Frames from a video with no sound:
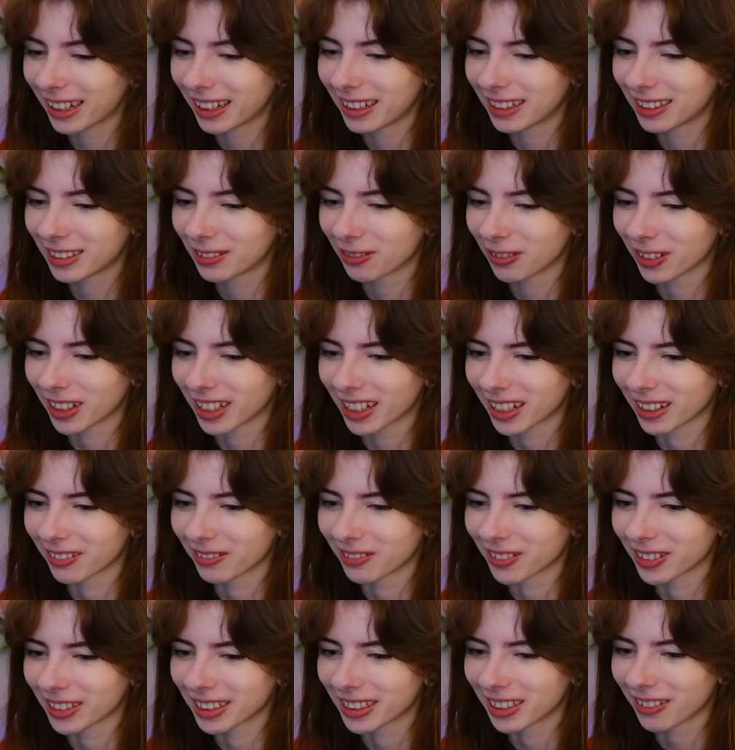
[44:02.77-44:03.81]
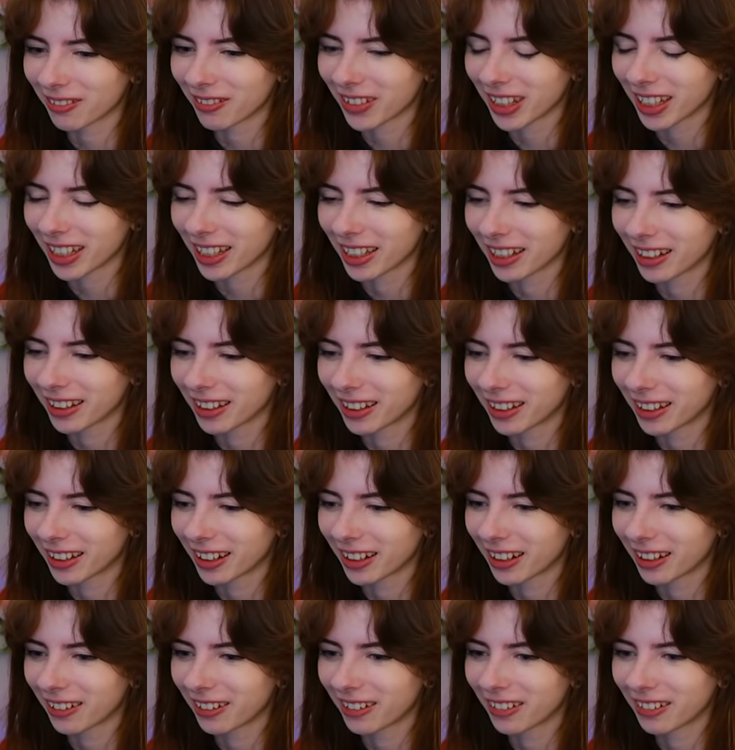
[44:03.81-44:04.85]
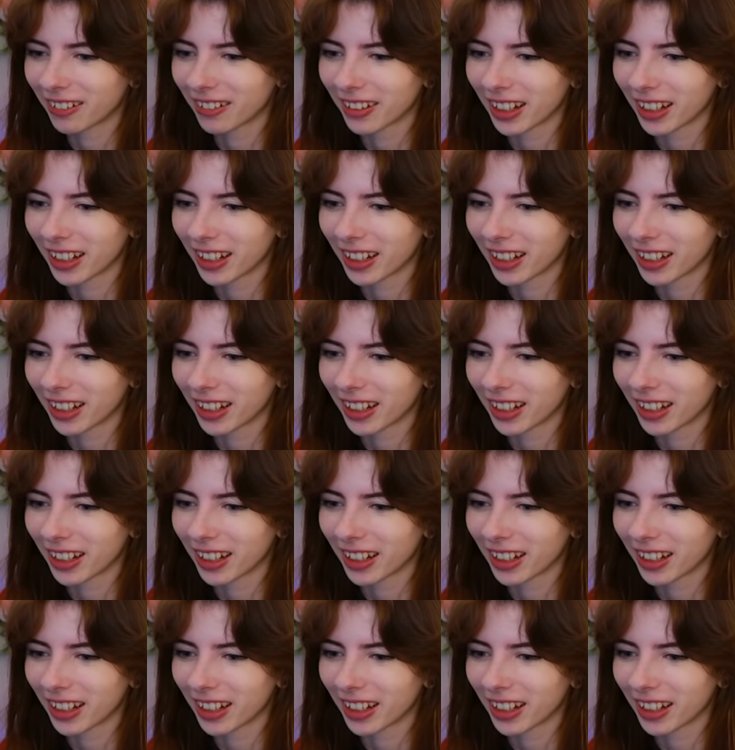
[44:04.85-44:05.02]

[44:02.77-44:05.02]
He's forgettable to me, you know?